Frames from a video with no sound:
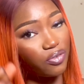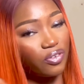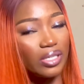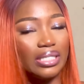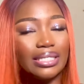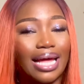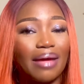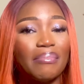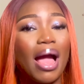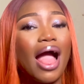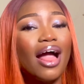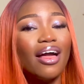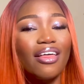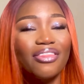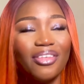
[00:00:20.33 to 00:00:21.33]
first time,
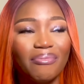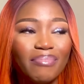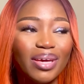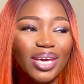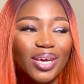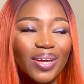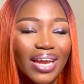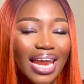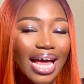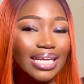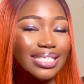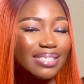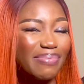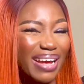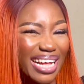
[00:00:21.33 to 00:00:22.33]
don't make it your
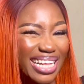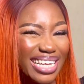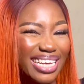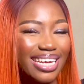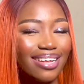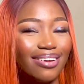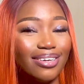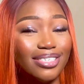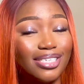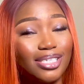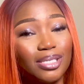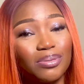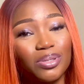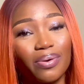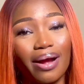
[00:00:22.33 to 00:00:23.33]
last by clicking on the
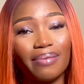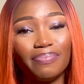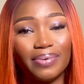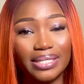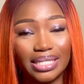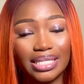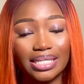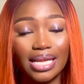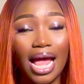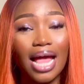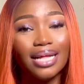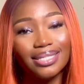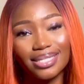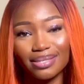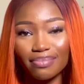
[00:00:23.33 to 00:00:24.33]
subscribe button.
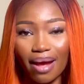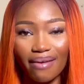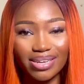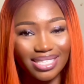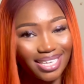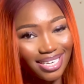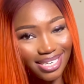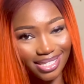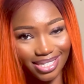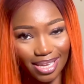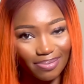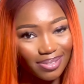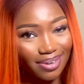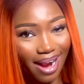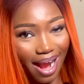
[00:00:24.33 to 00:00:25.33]
To my returning
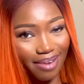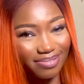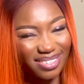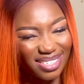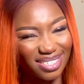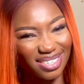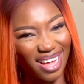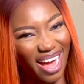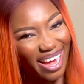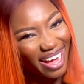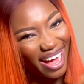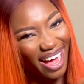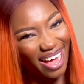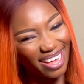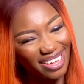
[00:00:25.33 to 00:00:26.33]
subscribers, hi
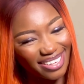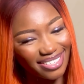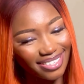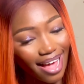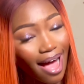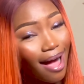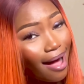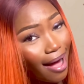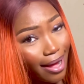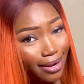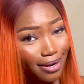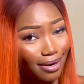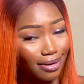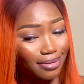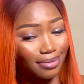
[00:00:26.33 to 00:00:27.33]
guys, hi
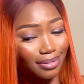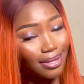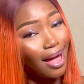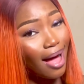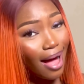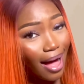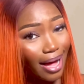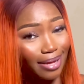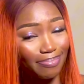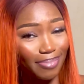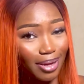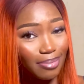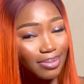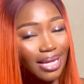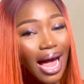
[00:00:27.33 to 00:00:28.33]
girls, hi
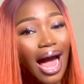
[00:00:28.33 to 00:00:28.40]
babes,